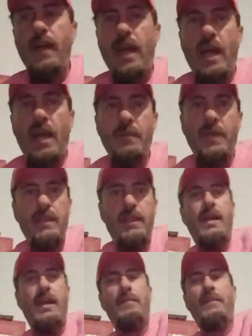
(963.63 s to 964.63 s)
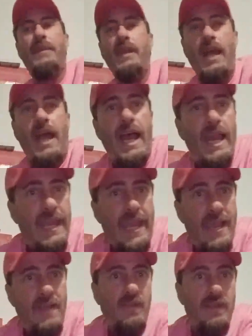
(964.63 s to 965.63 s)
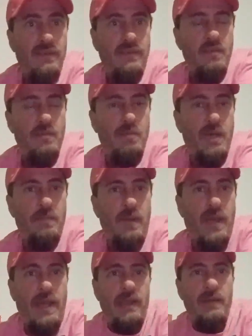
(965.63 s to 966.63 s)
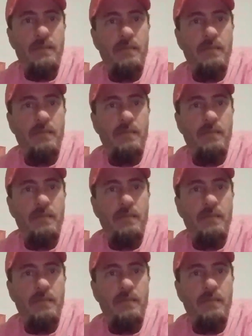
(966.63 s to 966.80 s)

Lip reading: I mean, I haven't, but my